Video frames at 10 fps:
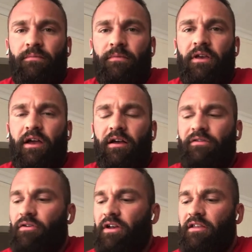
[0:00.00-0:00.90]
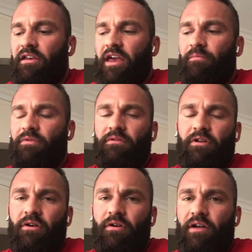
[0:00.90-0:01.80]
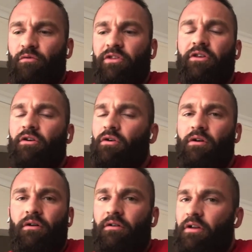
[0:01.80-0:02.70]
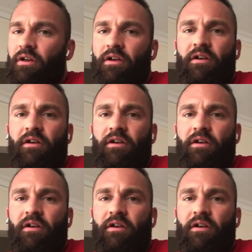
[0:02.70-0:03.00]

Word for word: yeah, so then he kept, you know, with the whole